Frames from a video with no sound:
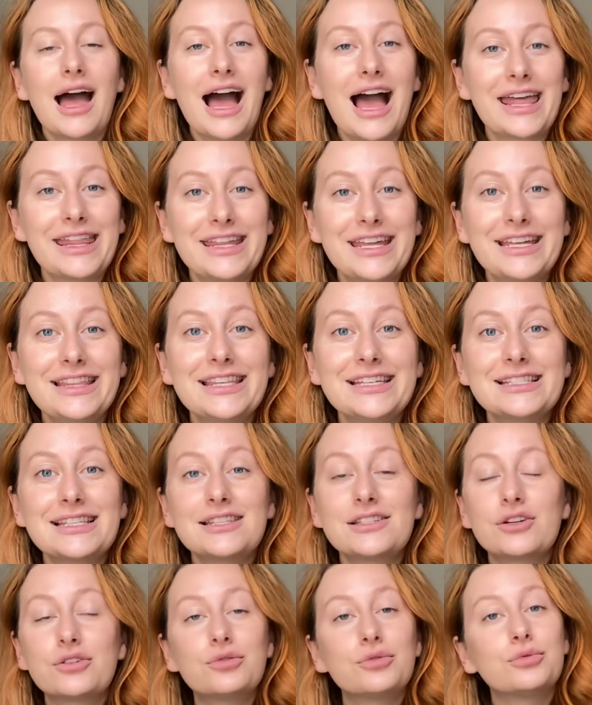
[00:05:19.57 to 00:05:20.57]
I think this
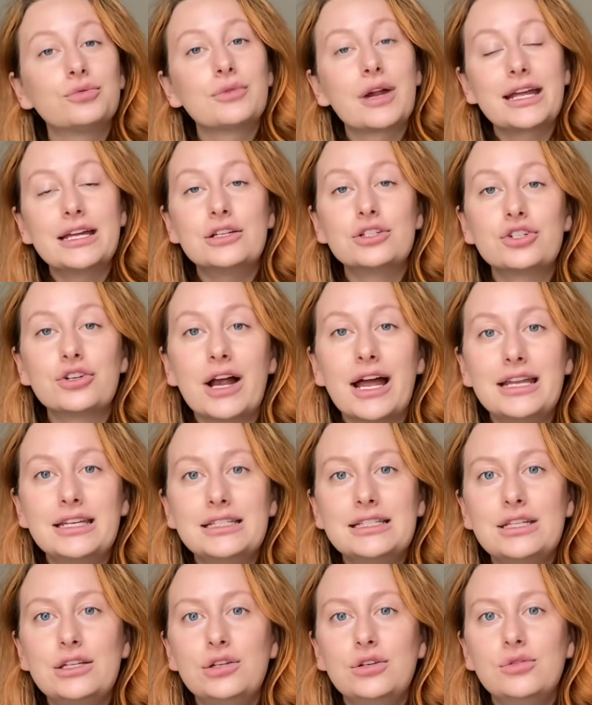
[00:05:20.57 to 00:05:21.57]
is a great
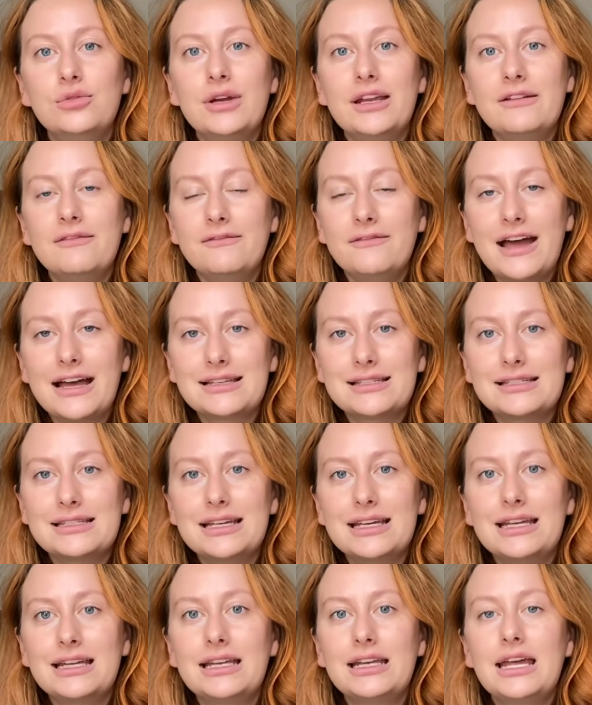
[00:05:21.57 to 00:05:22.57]
trend to invest
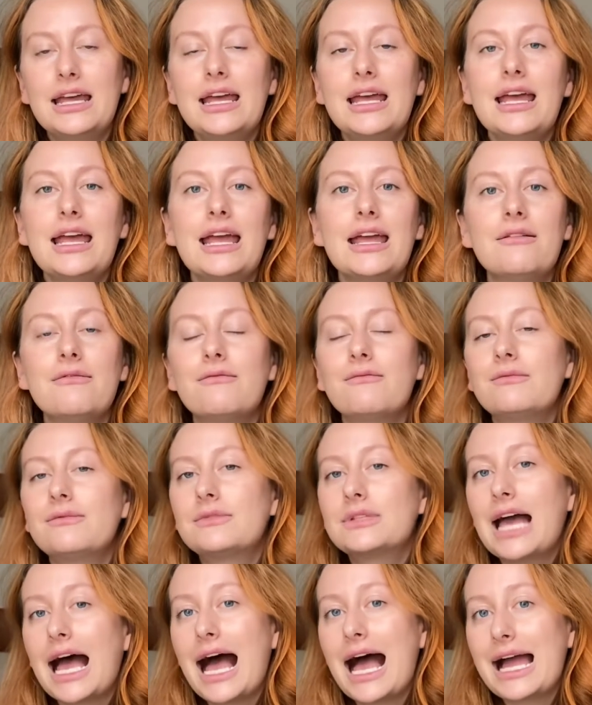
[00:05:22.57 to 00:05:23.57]
in. It
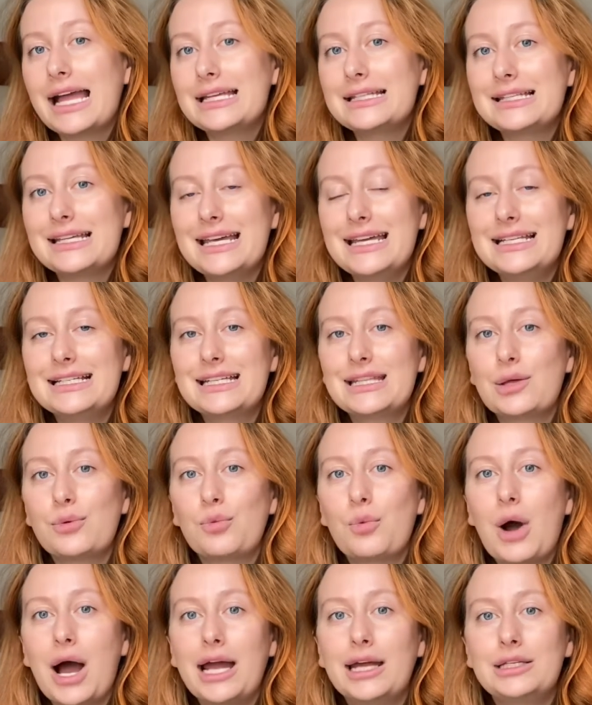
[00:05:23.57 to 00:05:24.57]
ties into the
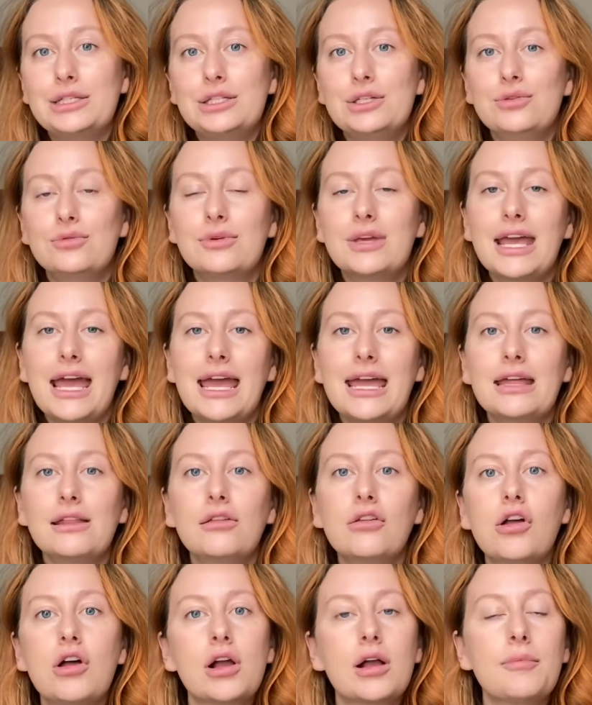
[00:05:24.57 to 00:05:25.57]
Y2K
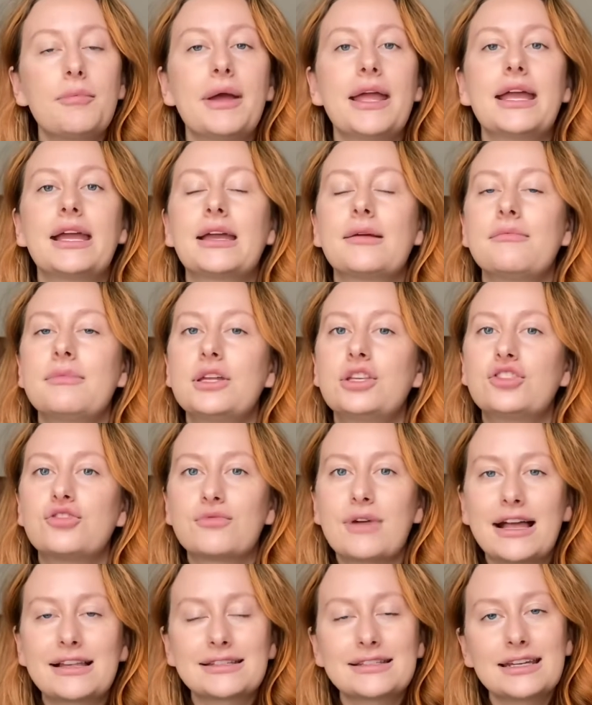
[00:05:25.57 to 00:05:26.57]
look, but it can be
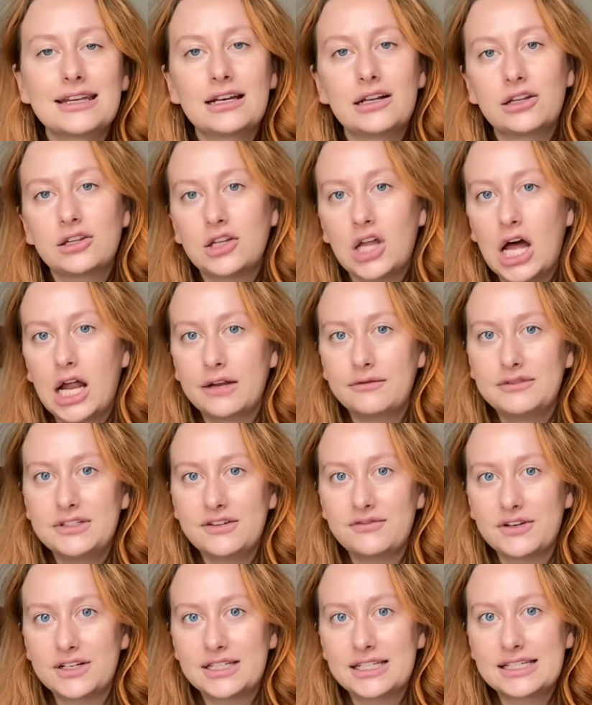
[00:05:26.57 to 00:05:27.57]
dressed in a lot of
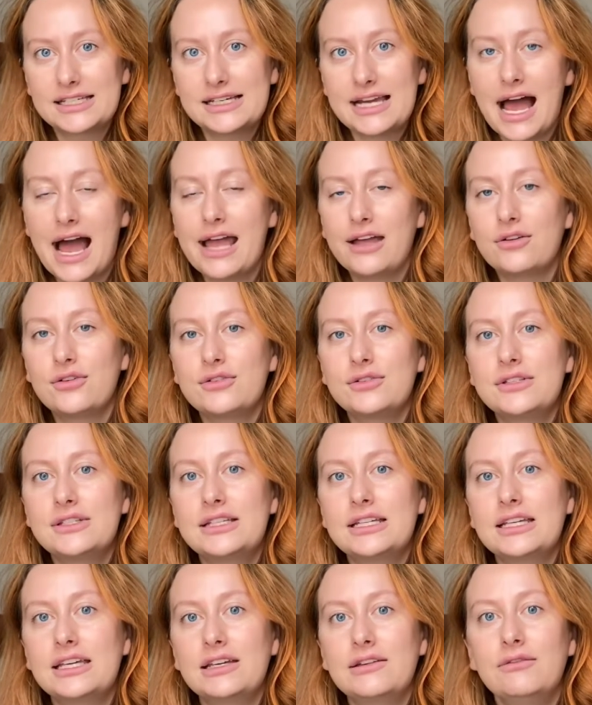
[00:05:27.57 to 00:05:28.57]
different styles
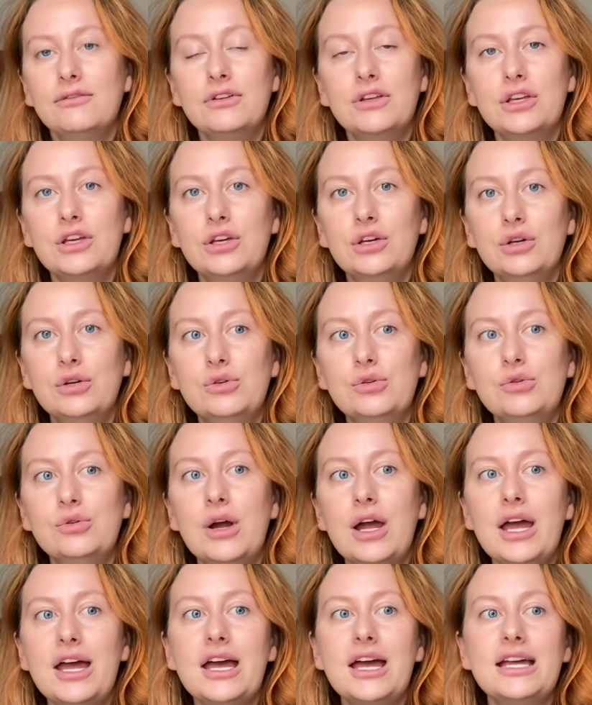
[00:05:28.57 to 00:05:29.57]
to give you
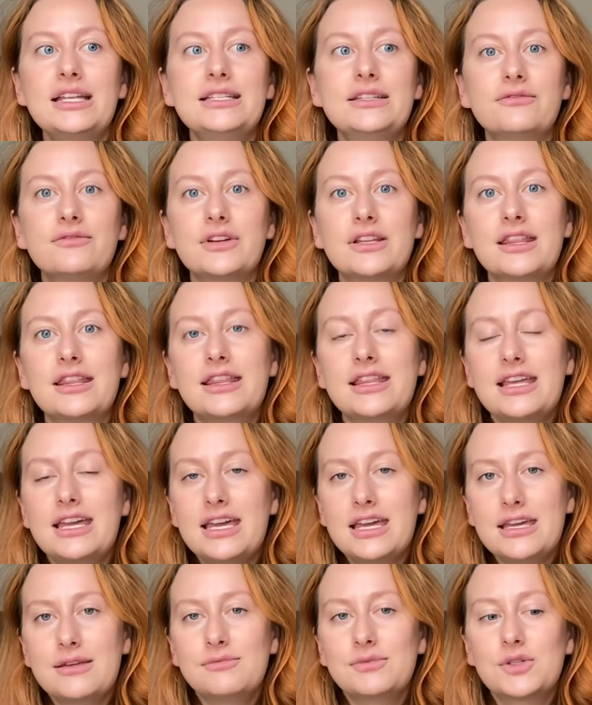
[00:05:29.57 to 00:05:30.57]
different
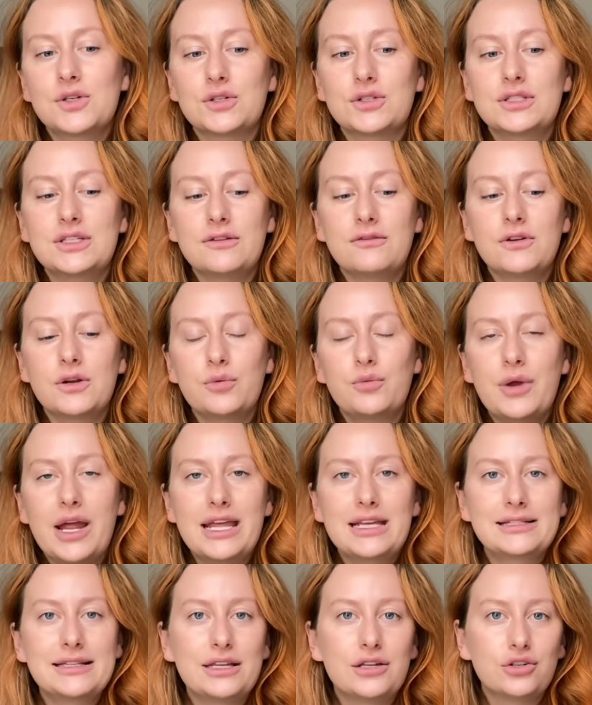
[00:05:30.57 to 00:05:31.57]
themes or different
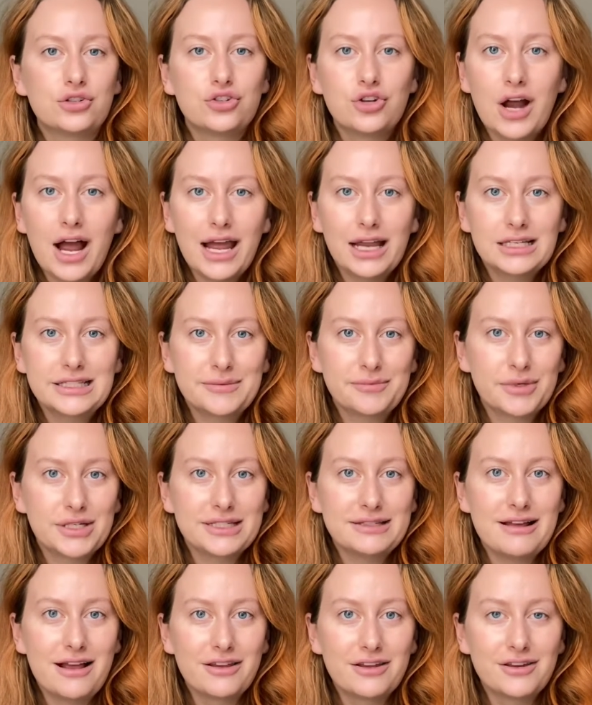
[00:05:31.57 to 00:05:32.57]
ways that you're trying to
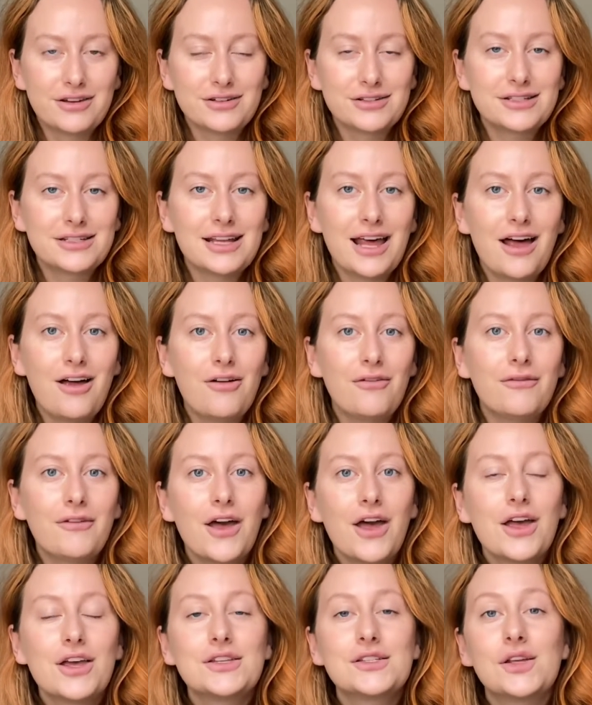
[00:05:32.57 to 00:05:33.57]
present yourself.
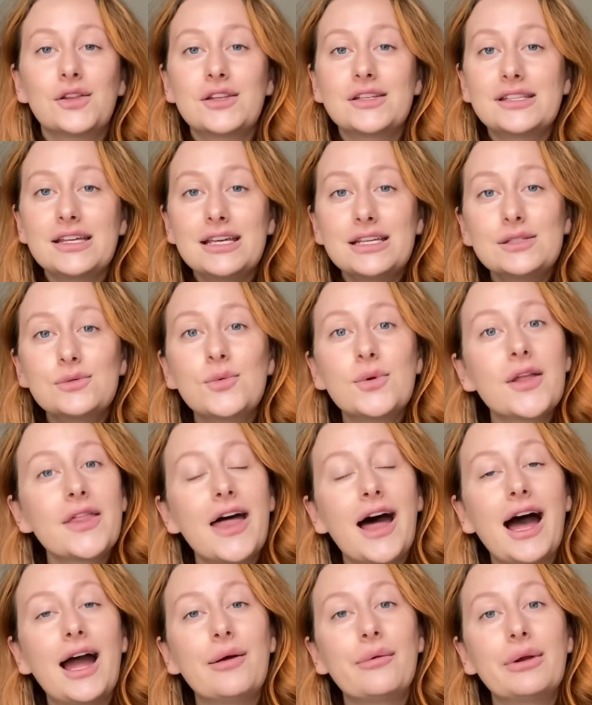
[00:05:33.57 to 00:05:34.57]
So this is one
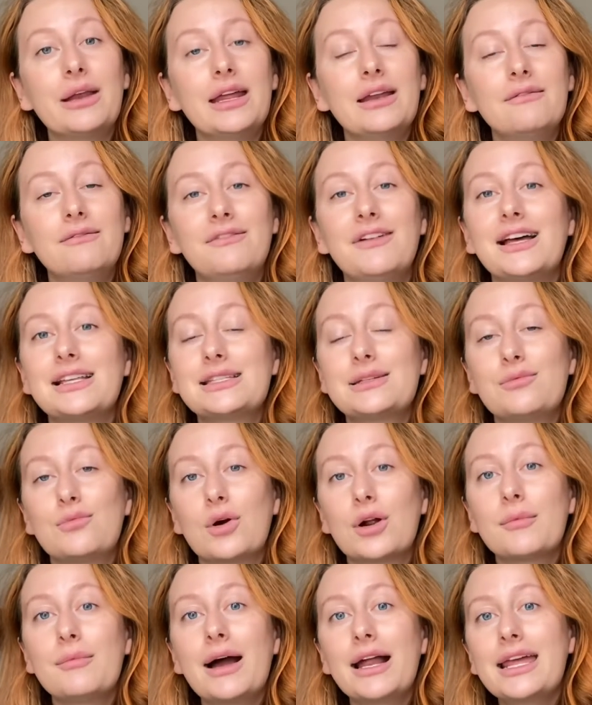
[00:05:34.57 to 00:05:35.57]
that I would invest
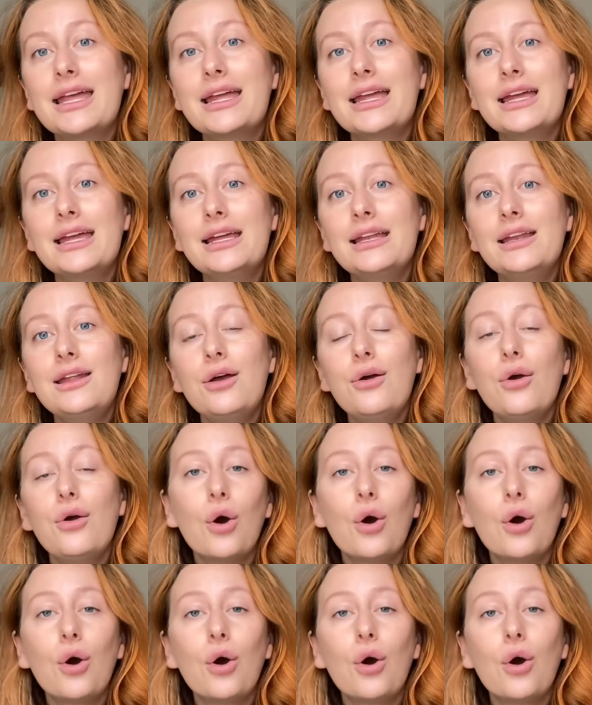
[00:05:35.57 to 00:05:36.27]
more money in.